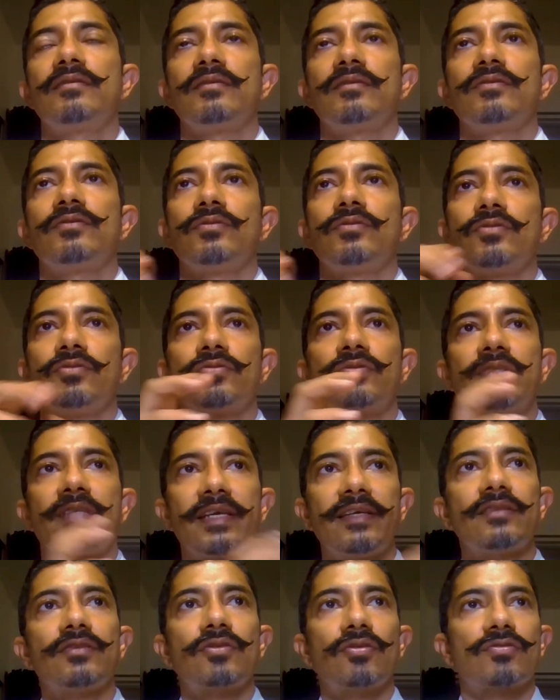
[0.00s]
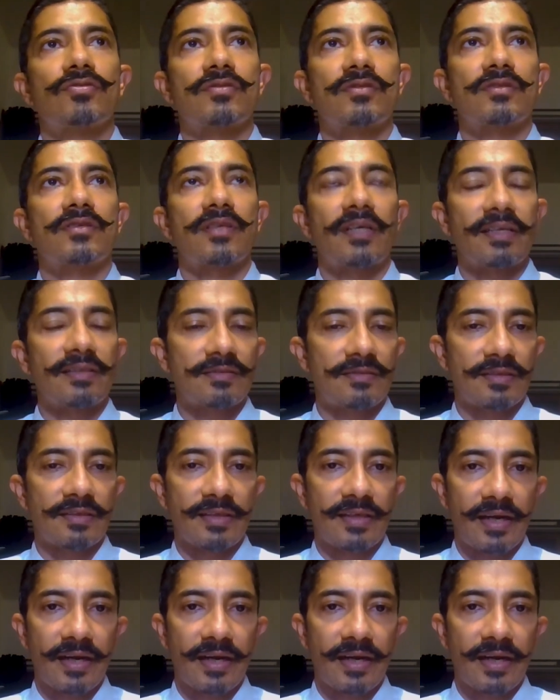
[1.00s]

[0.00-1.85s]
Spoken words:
you take those traits and